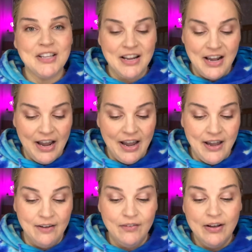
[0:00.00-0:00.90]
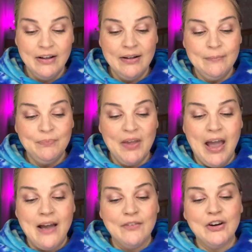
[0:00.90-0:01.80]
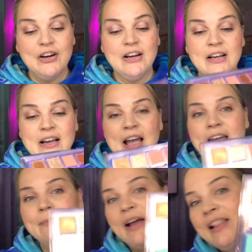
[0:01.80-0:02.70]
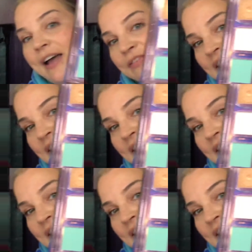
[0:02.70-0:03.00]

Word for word: that I have ever in my life